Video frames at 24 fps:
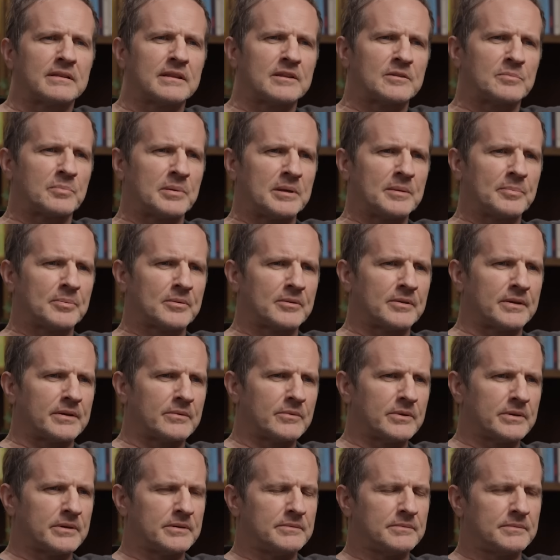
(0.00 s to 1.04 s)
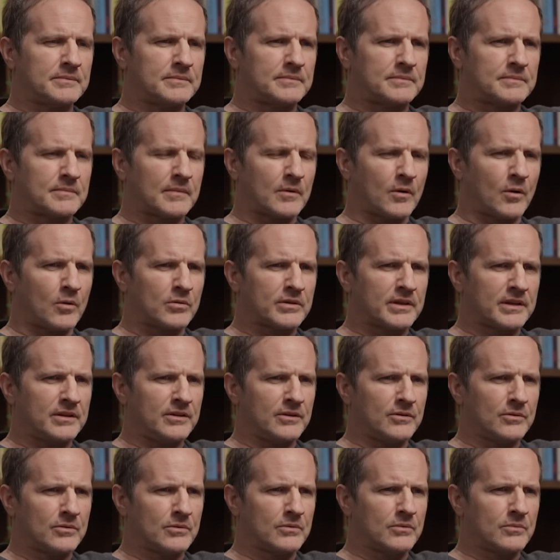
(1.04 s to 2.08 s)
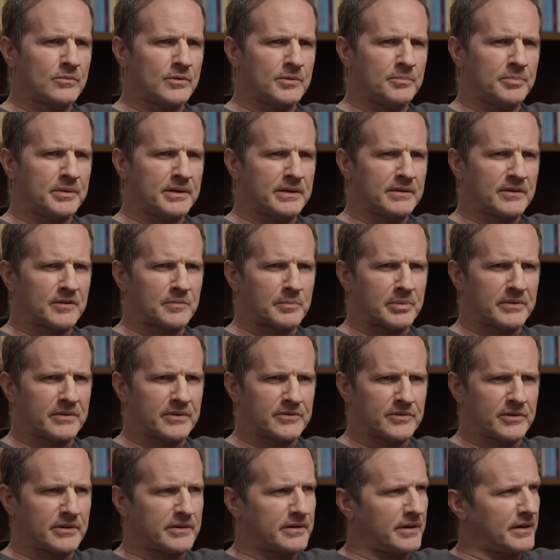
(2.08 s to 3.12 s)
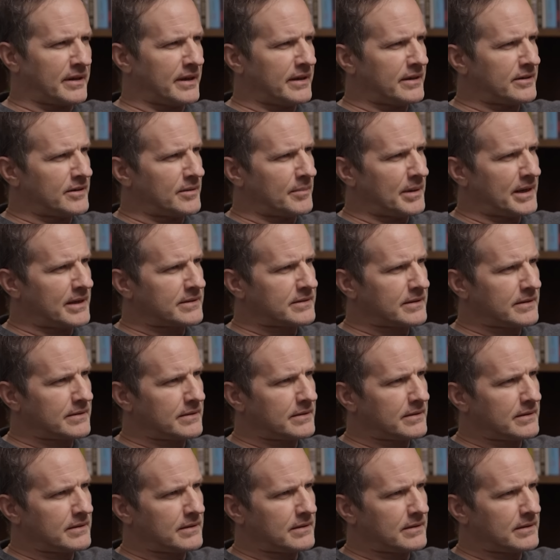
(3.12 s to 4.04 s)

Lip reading: that these people that were holding you would be in this position today in Damascus?